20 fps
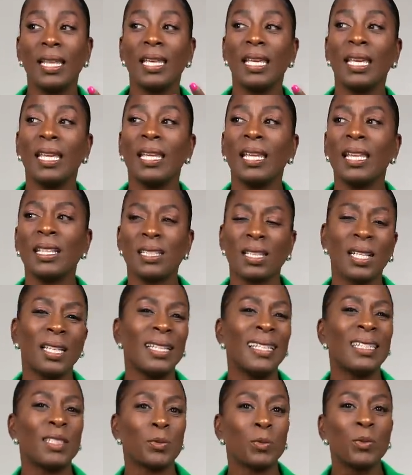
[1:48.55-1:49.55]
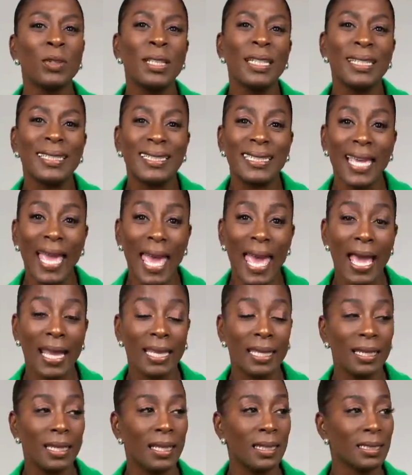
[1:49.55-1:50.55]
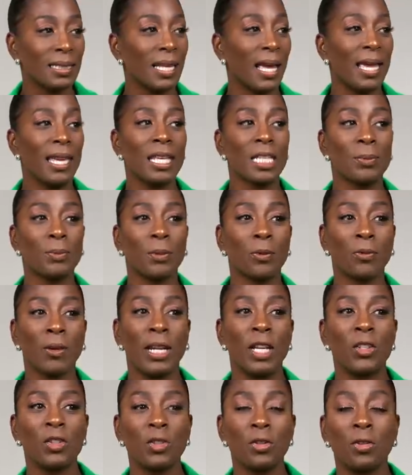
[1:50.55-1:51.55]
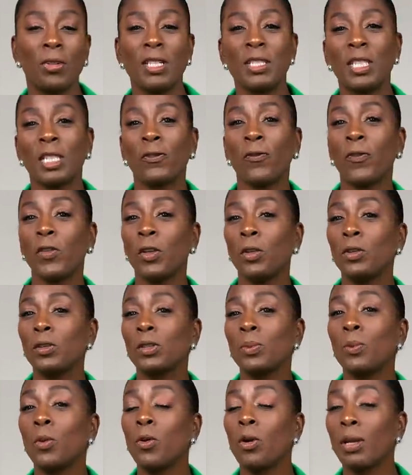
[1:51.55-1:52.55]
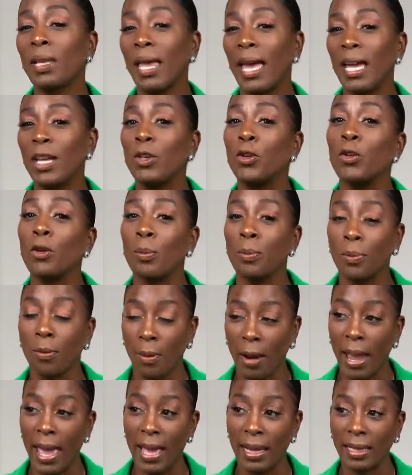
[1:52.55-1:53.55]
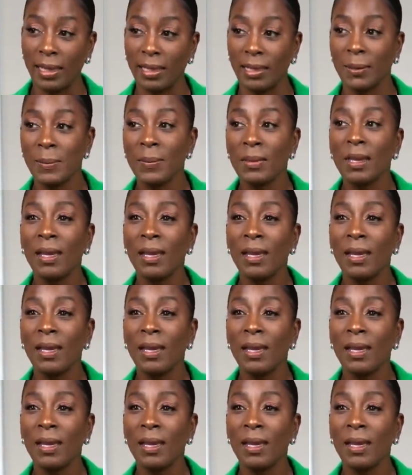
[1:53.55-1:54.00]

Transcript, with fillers: it's really tacky. It's not inspirational. It just feels more like you're bragging.